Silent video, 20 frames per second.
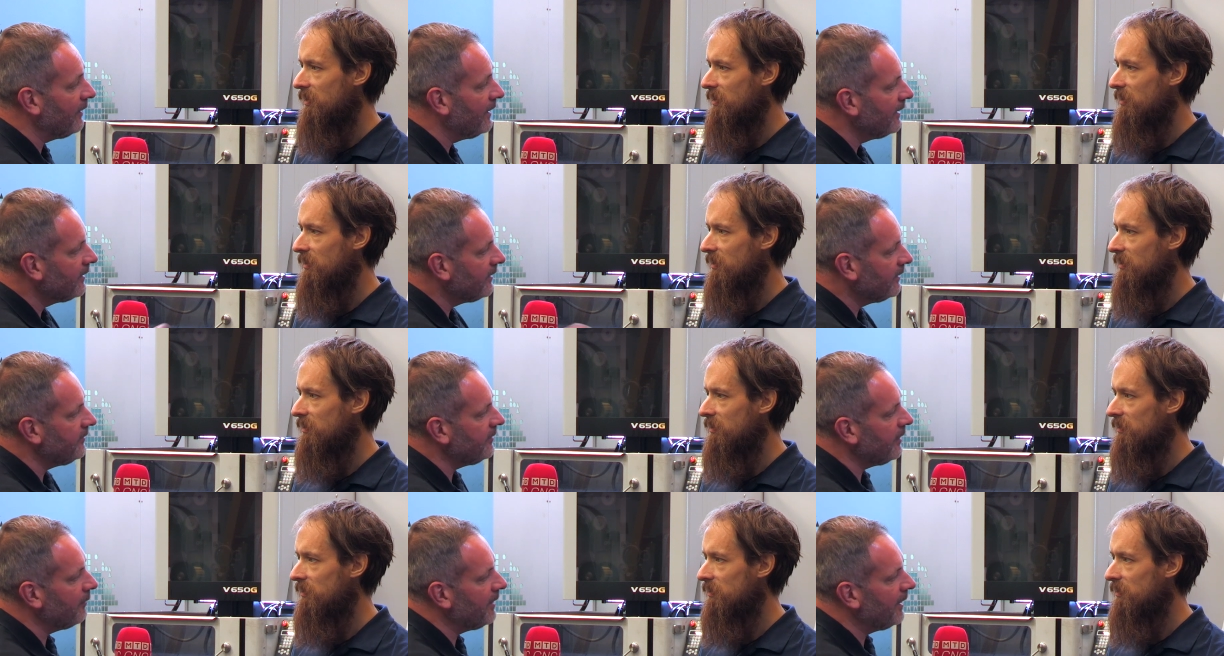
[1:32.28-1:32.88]
Speaker 1: can
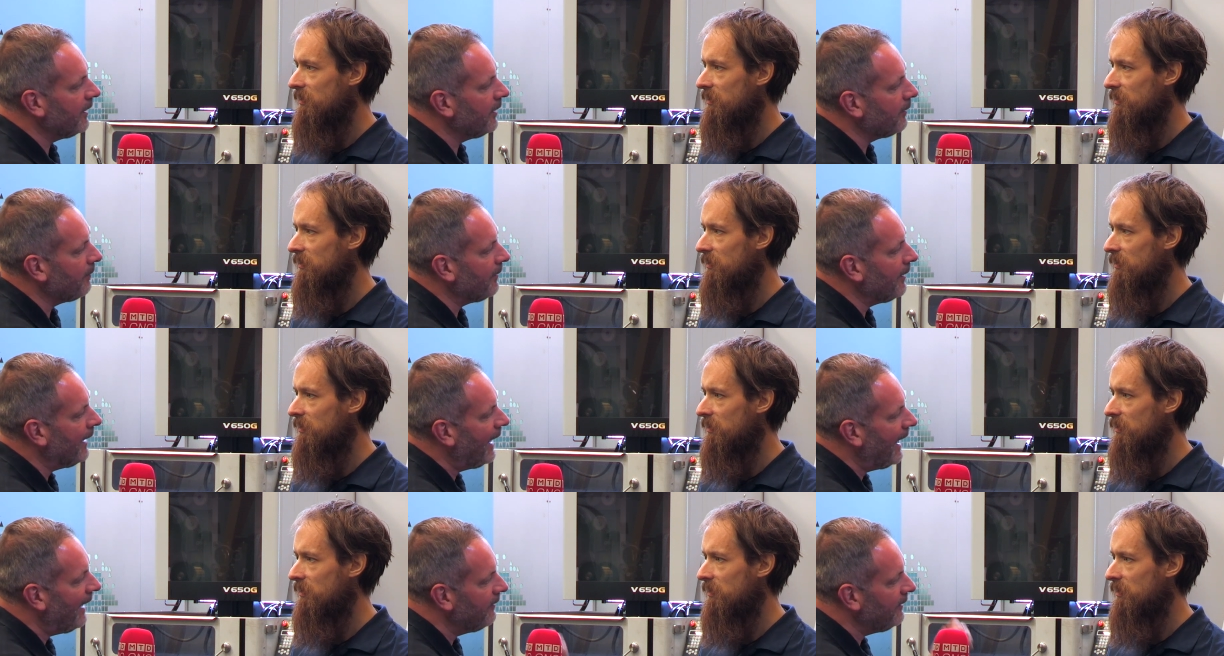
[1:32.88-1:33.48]
you tell me a little
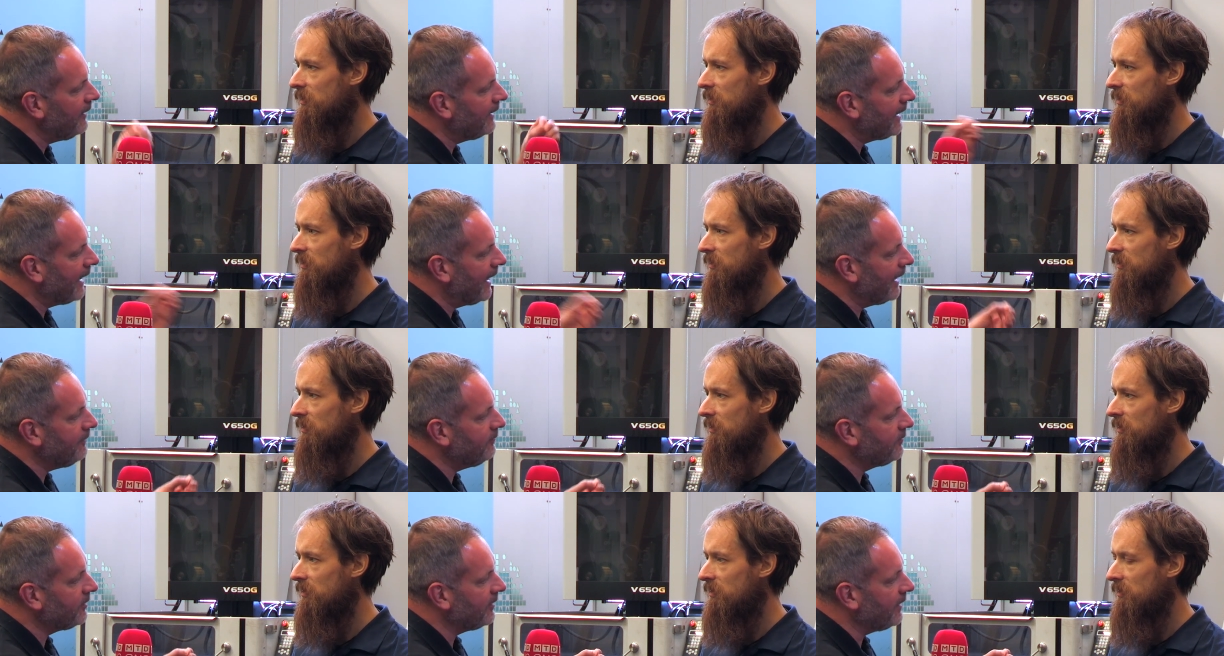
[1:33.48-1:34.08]
bit how you
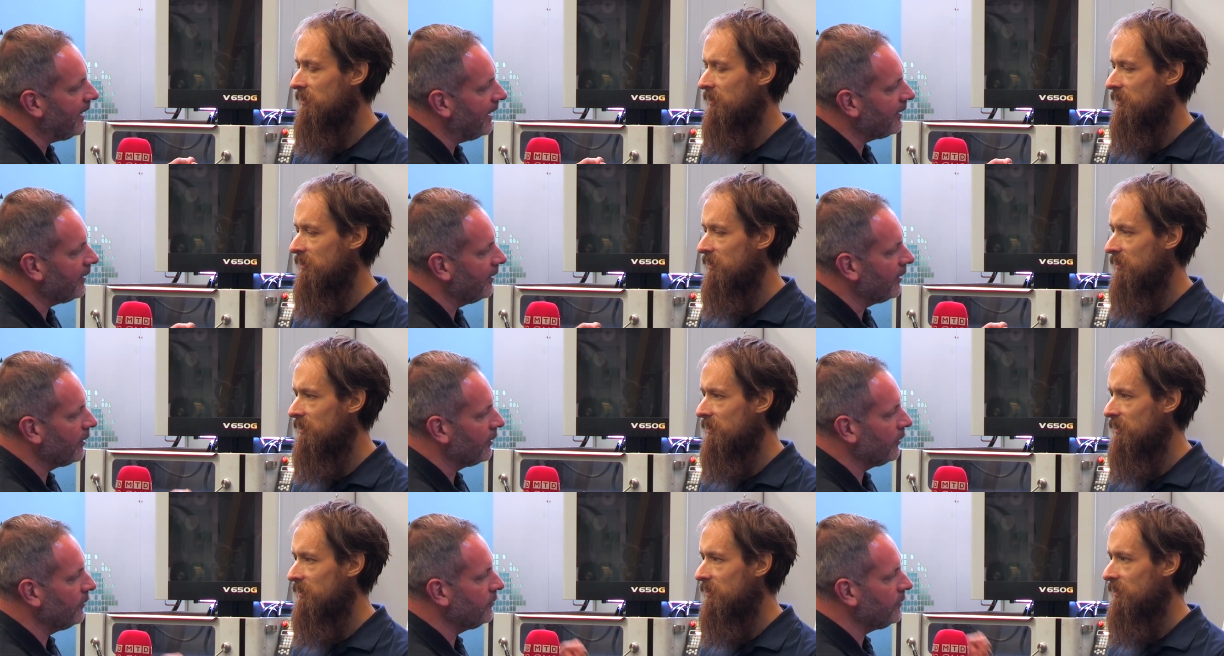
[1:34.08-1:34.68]
came to that
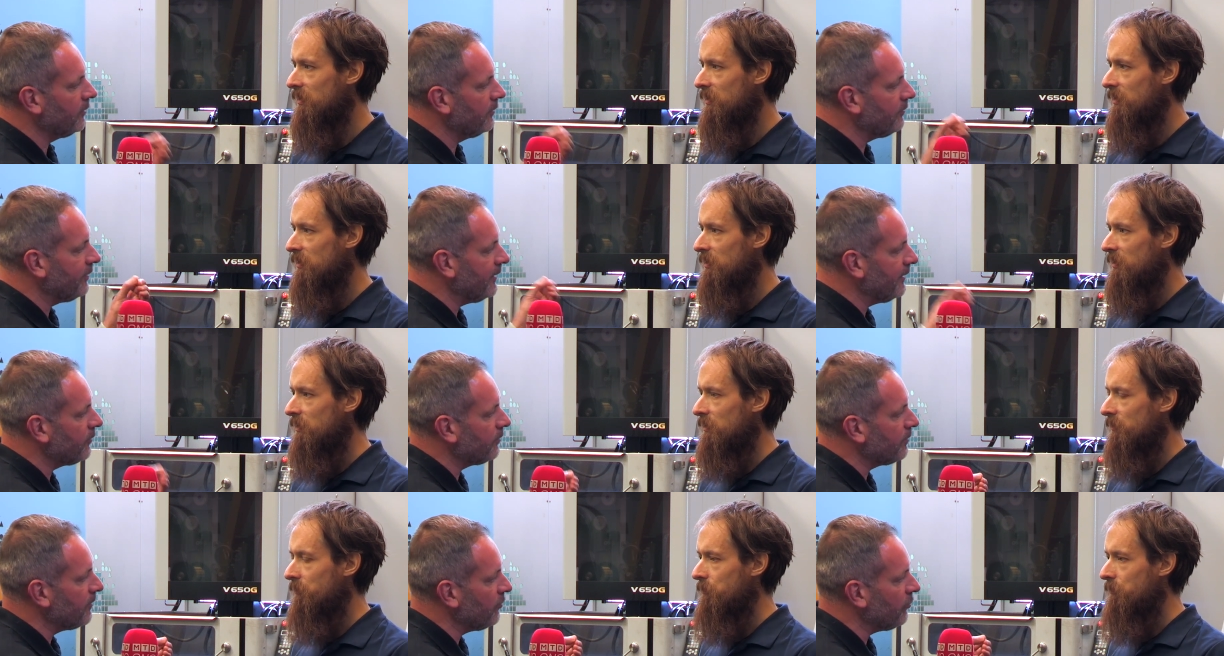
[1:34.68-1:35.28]
conclusion of
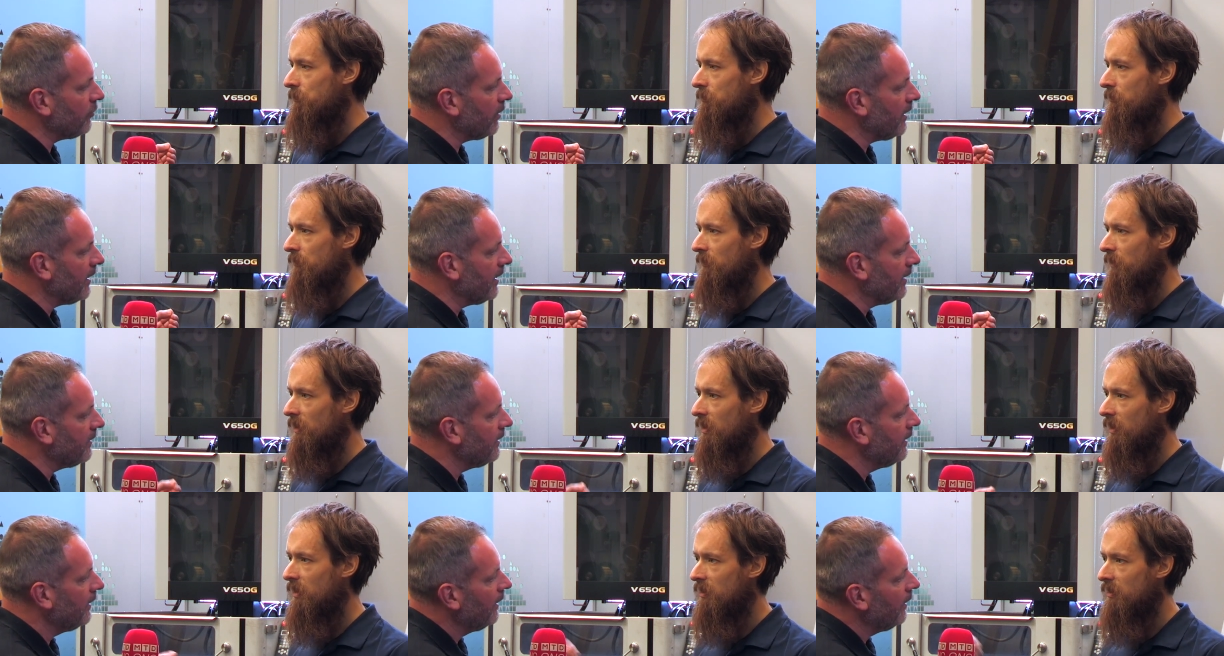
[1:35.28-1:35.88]
this
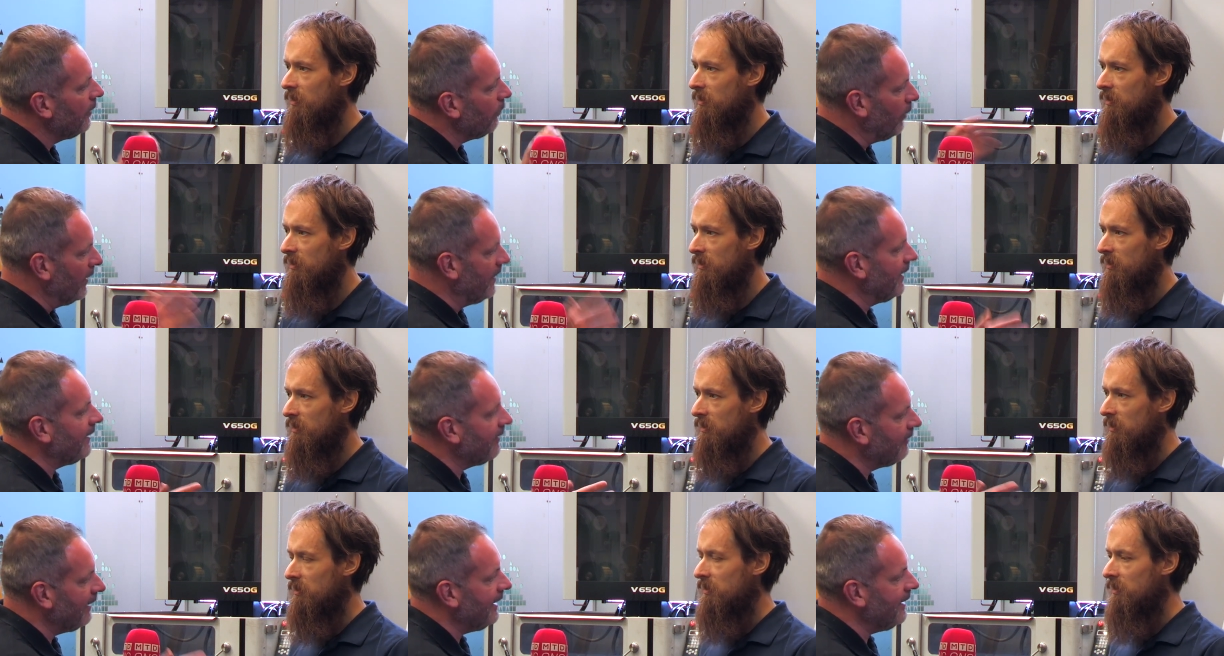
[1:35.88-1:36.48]
machine when
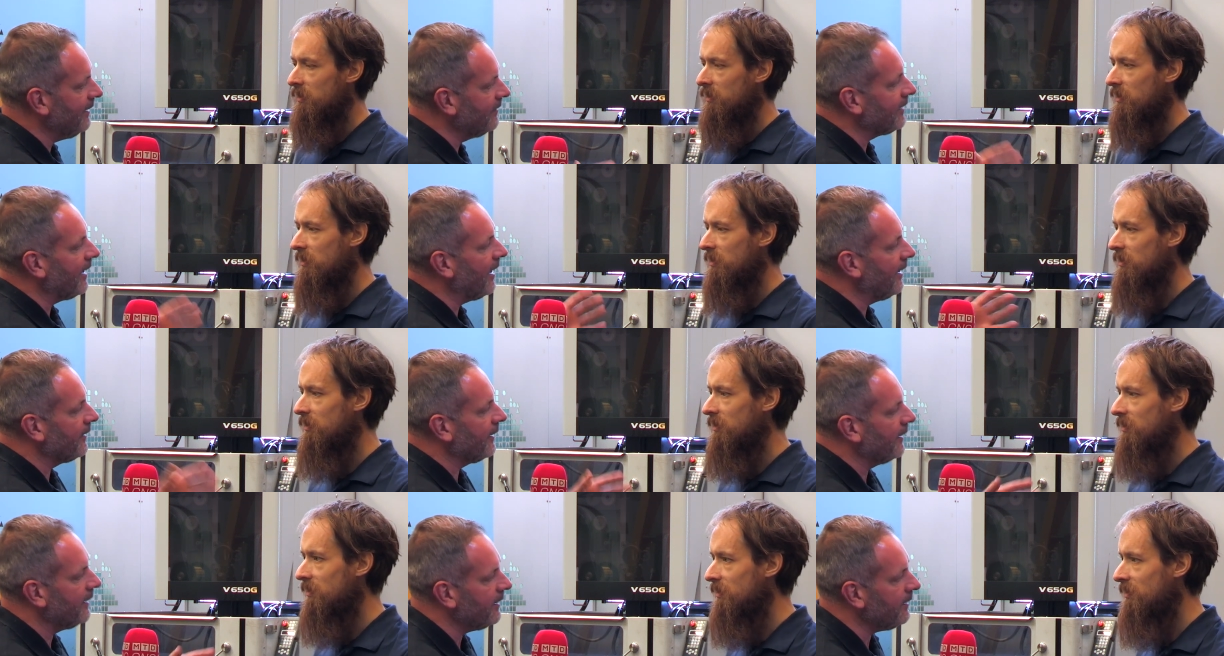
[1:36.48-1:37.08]
there is
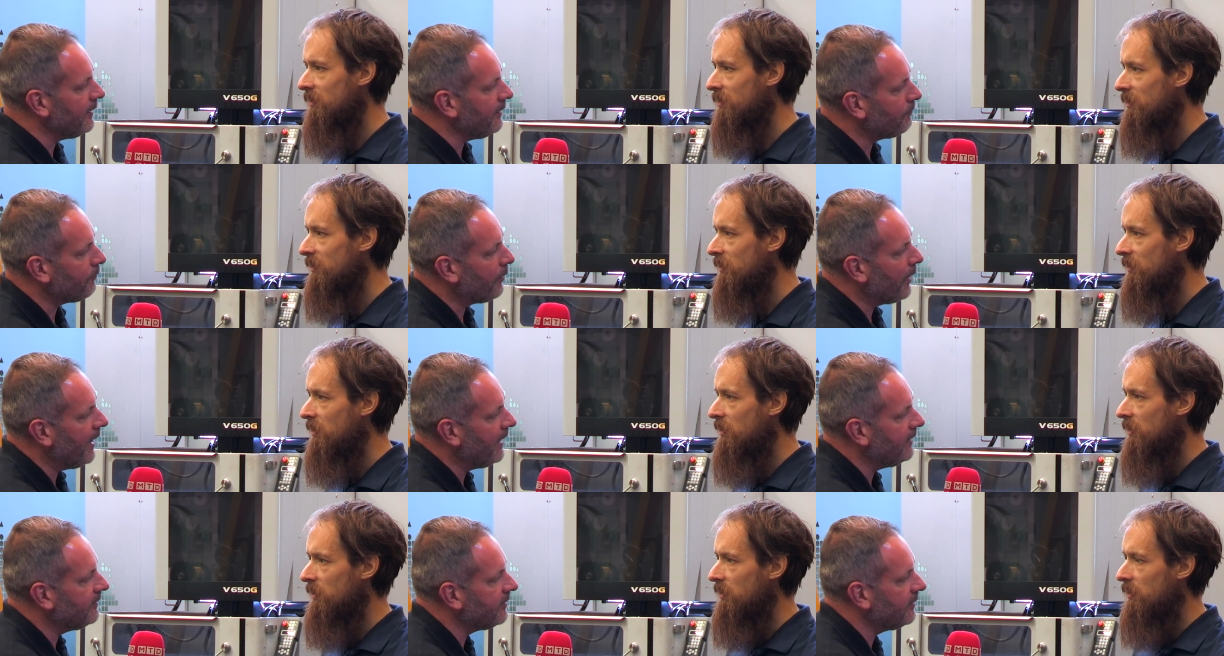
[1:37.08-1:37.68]
other leading
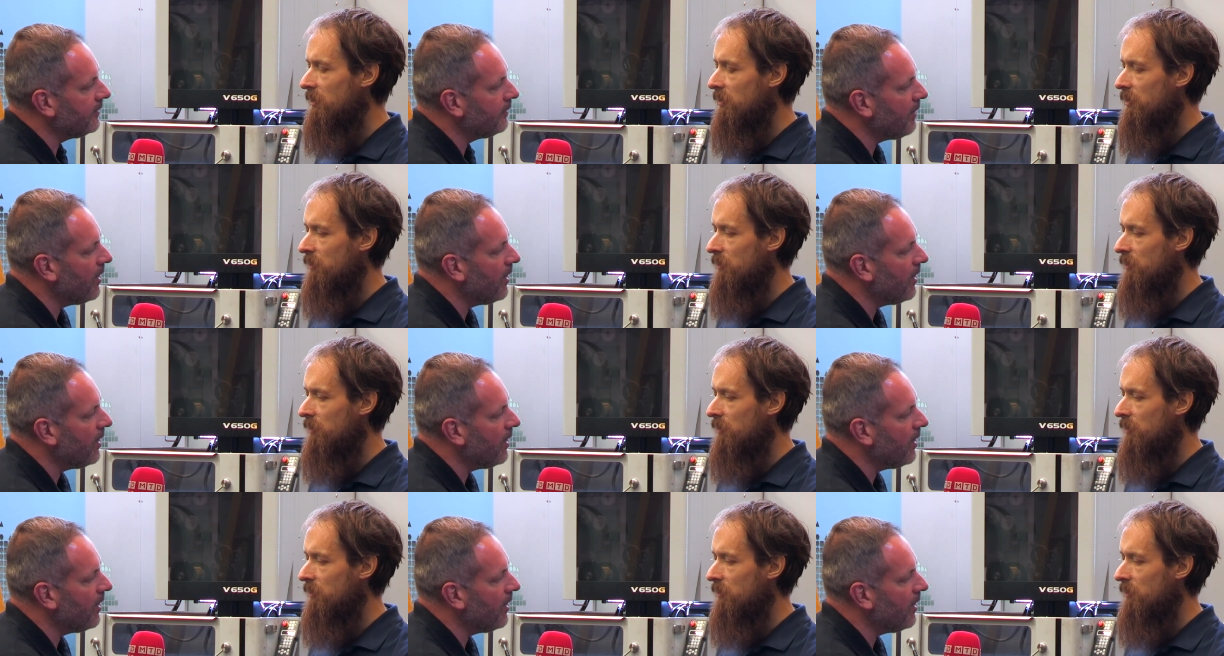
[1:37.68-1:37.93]
brands in the